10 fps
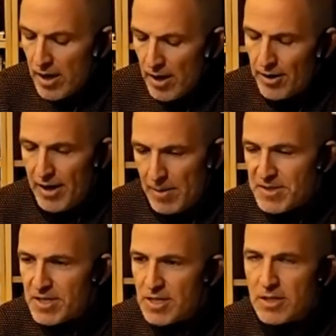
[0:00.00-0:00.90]
On an
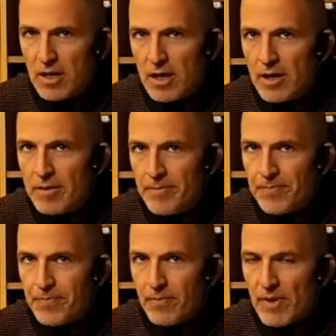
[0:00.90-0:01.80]
MCCR,
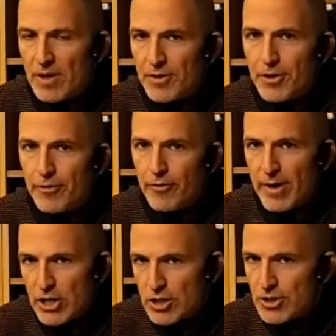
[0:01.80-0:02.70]
the
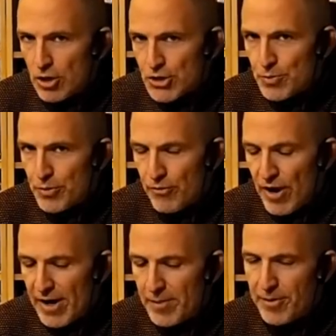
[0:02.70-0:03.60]
information is also
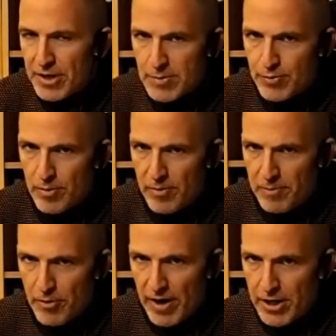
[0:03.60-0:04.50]
provided, but it's
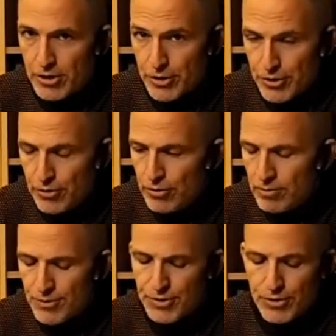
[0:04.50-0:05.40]
provided to you.
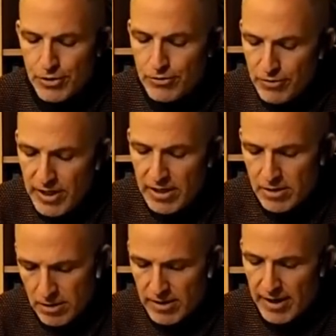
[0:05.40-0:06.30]
So you read,
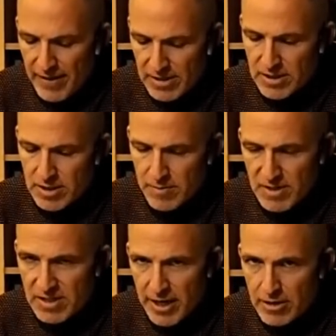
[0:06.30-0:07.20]
okay, that's my
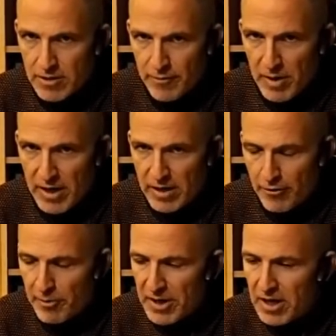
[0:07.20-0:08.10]
status of
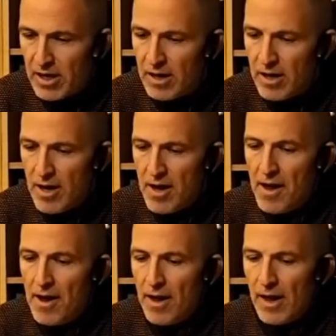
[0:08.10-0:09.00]
my gear,
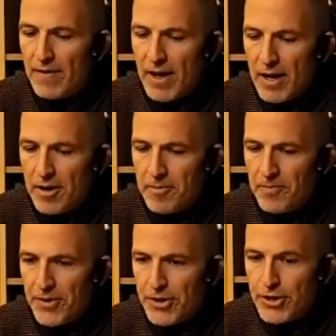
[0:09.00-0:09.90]
and then
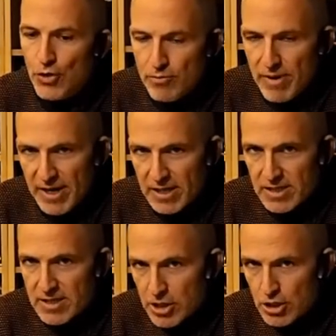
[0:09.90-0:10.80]
you make a
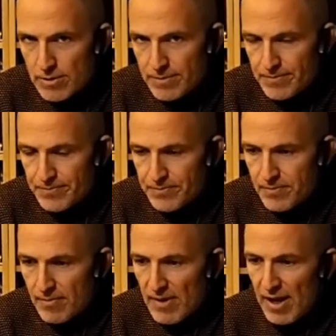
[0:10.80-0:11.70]
decision.
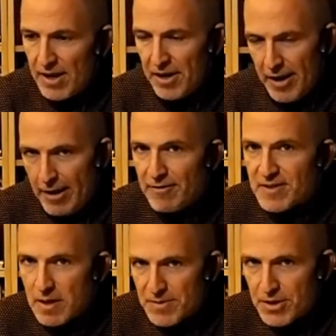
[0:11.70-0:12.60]
And if
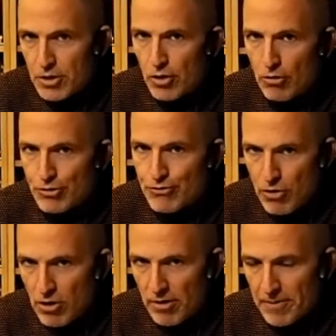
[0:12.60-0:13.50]
something goes
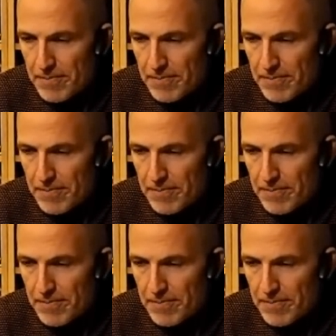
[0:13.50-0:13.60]
wrong,